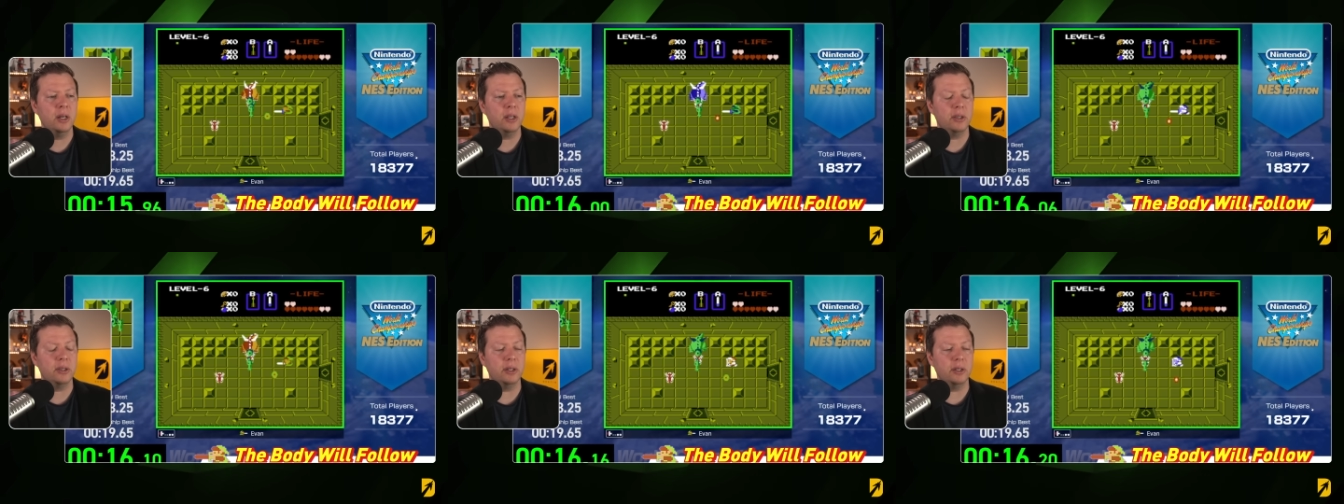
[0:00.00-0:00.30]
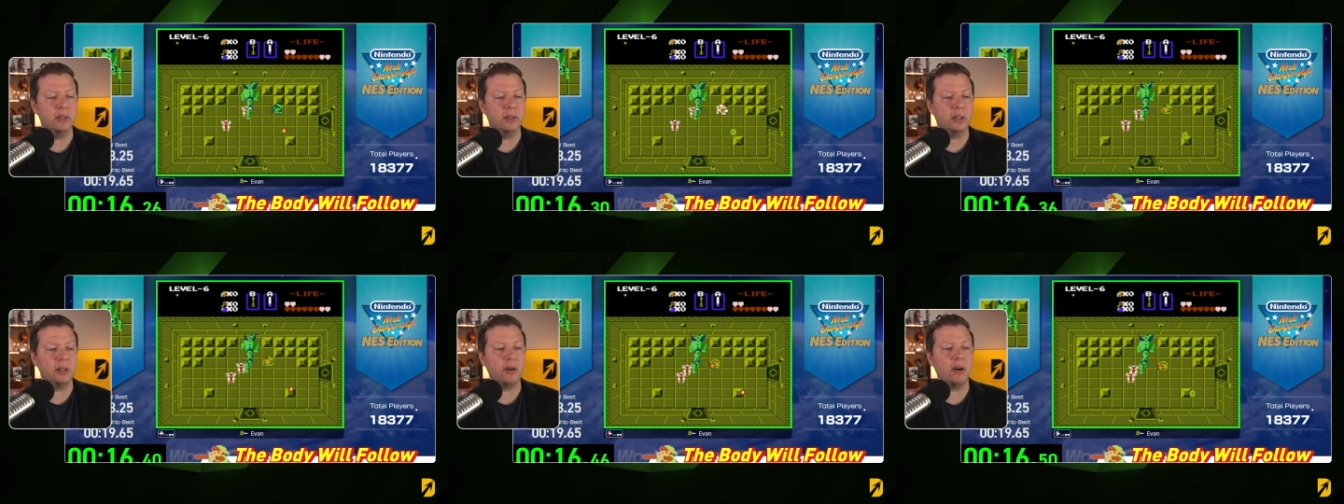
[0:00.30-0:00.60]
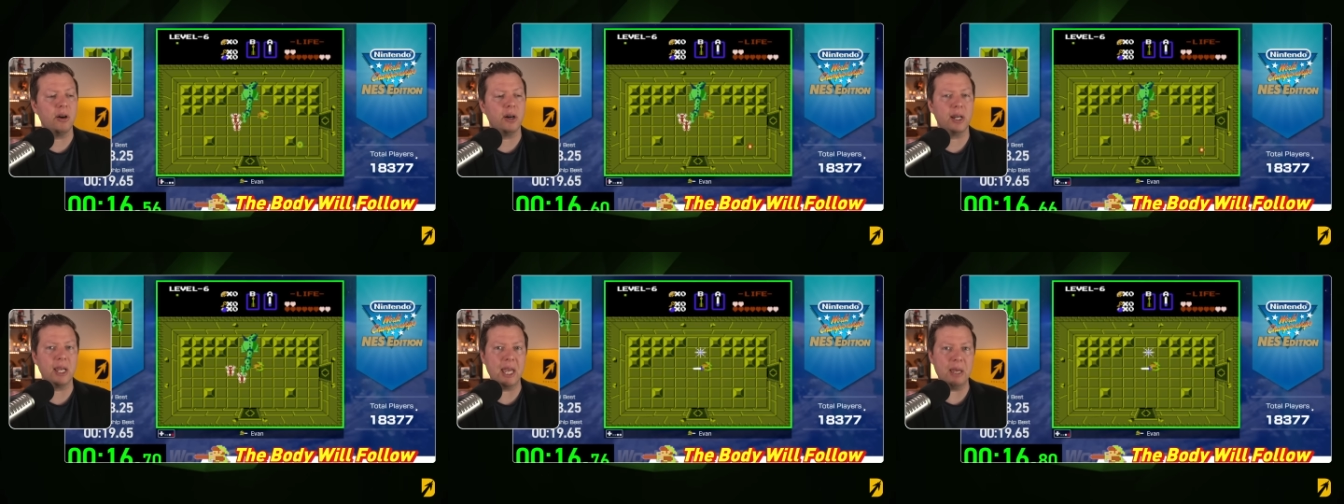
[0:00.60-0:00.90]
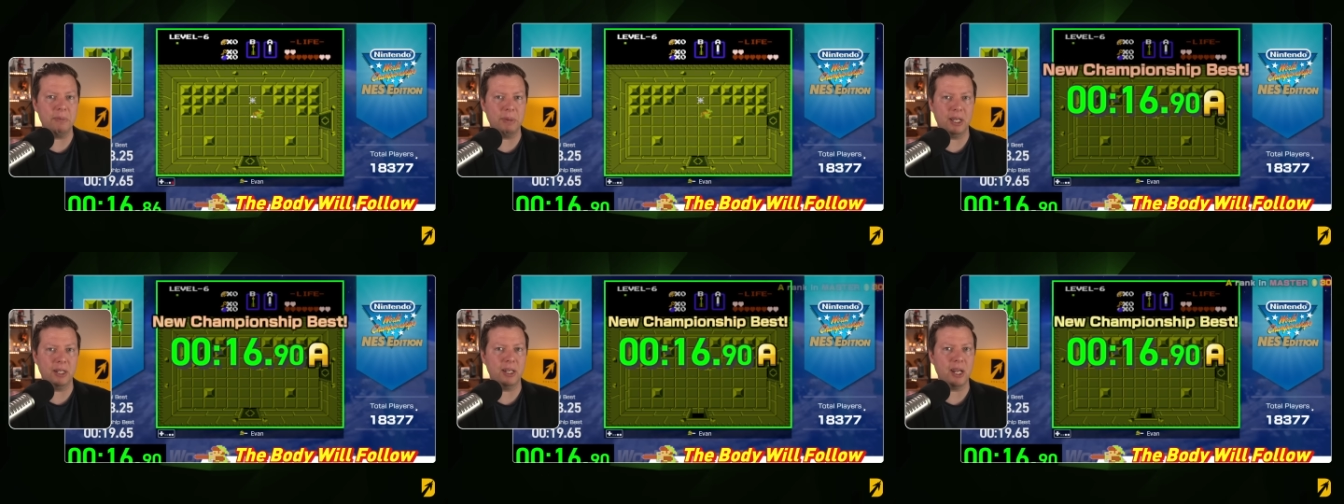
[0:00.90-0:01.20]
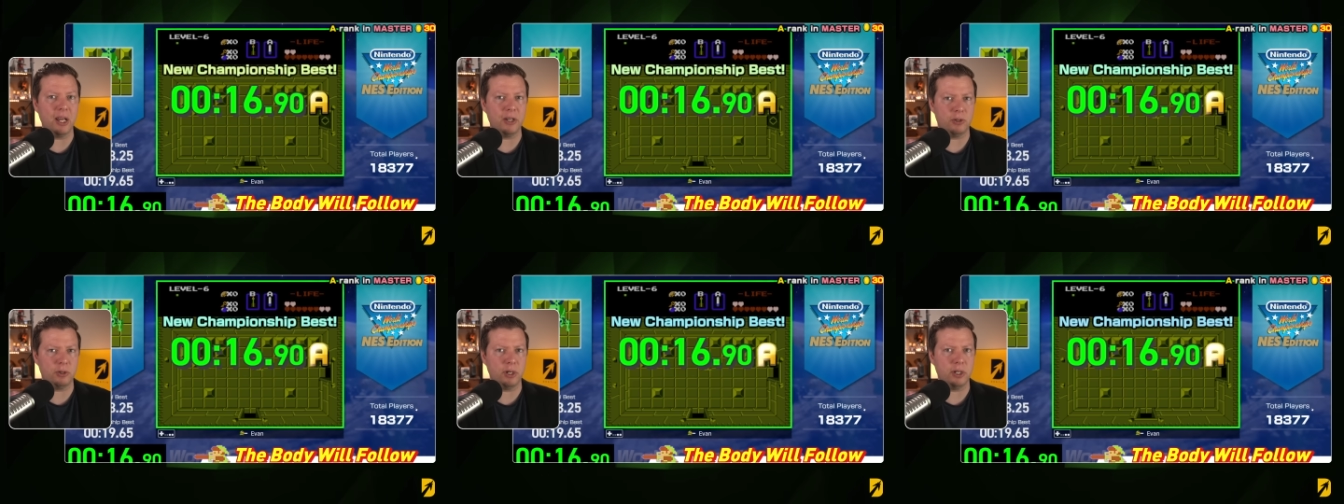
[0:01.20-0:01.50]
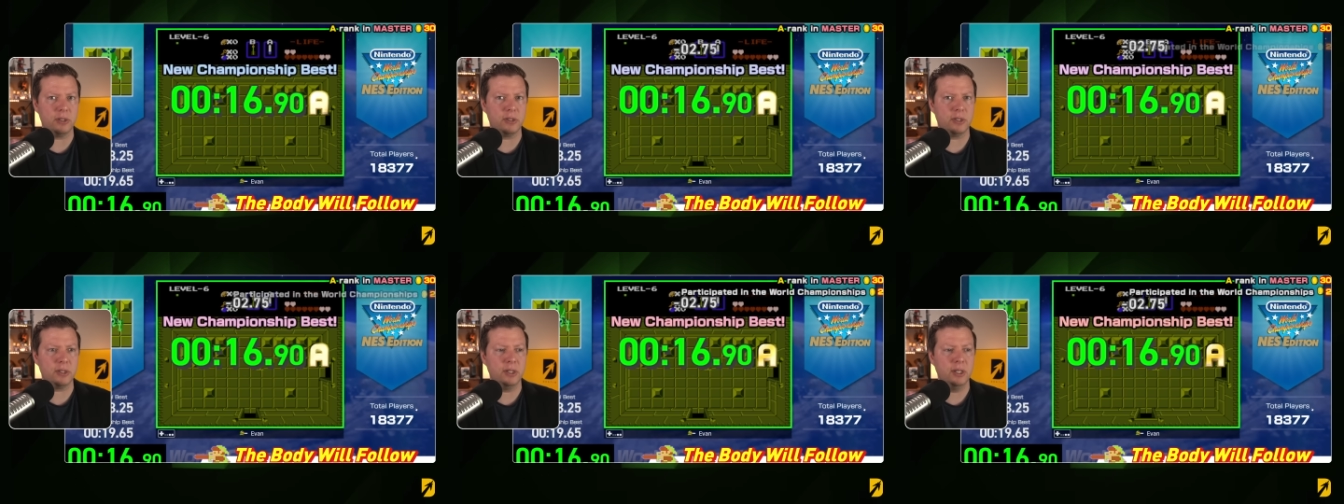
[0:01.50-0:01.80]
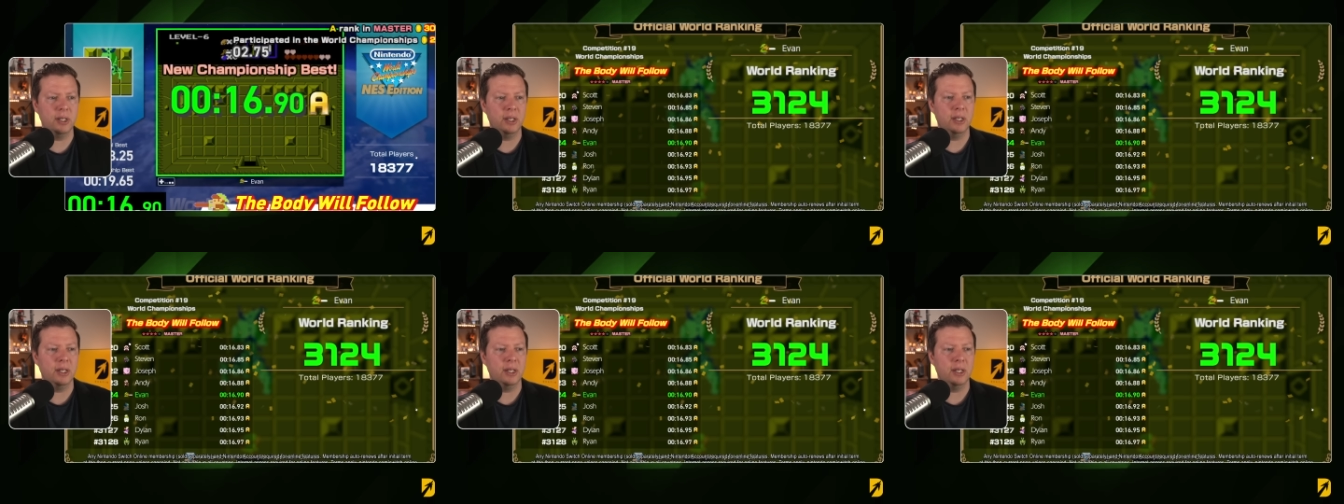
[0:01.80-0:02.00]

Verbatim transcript: the the car game, and Tetris,